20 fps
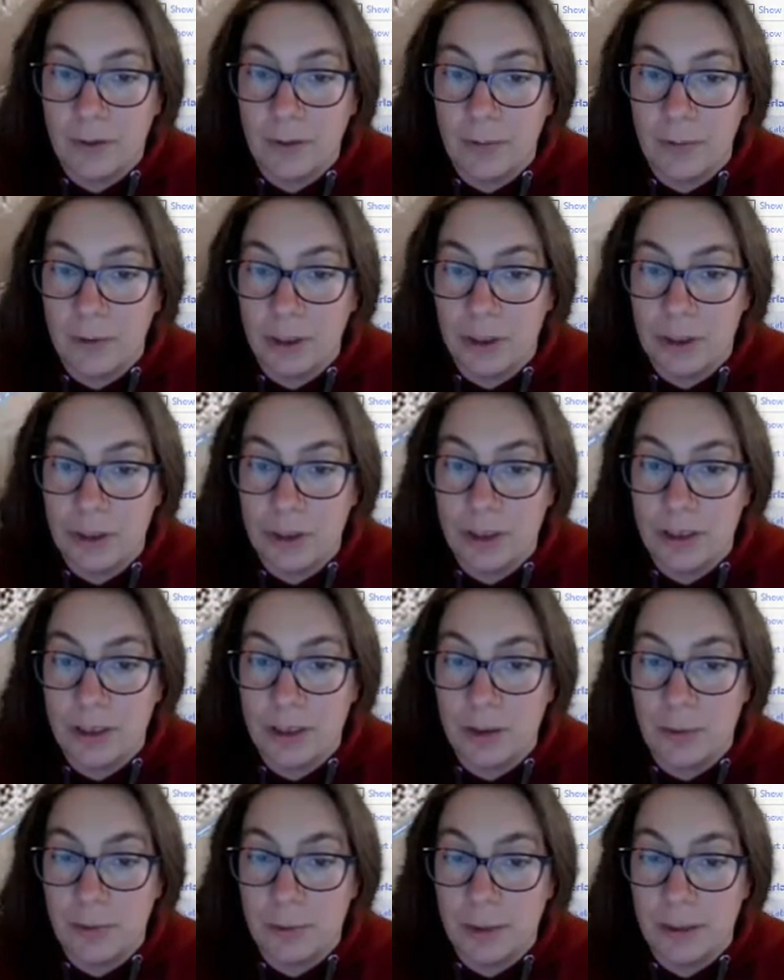I'll just
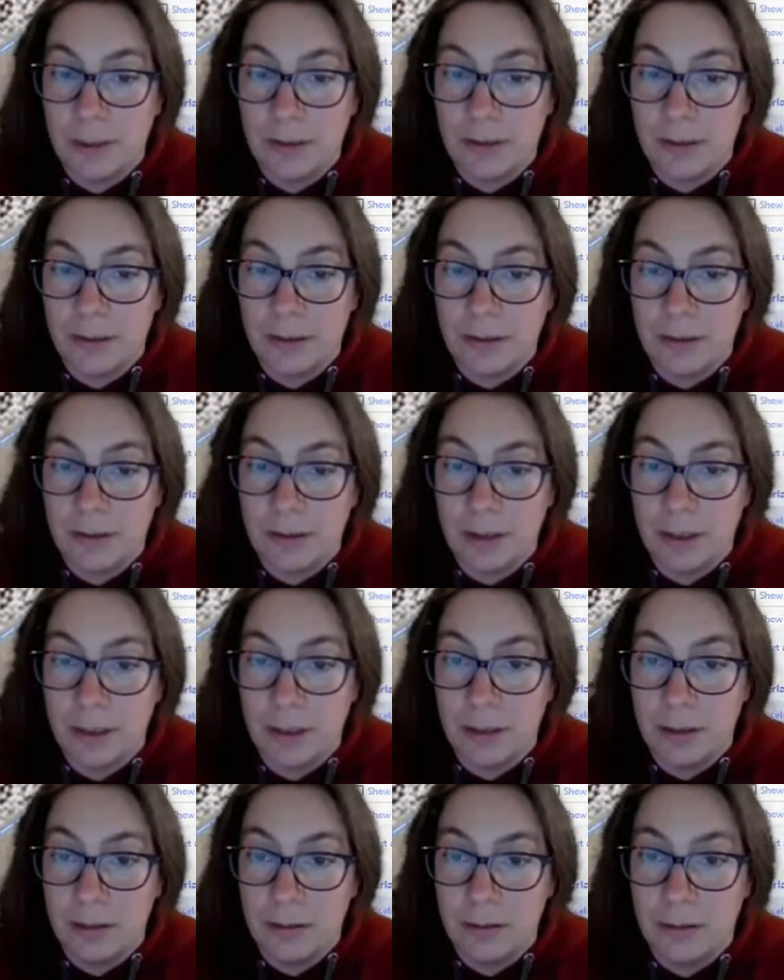start with this
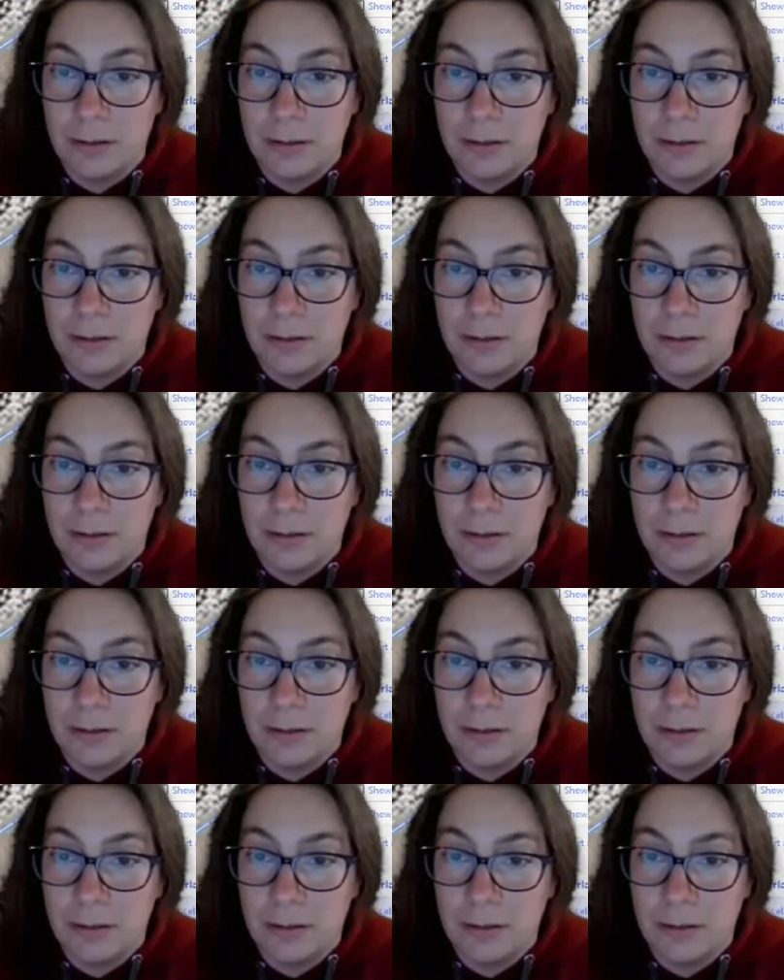here.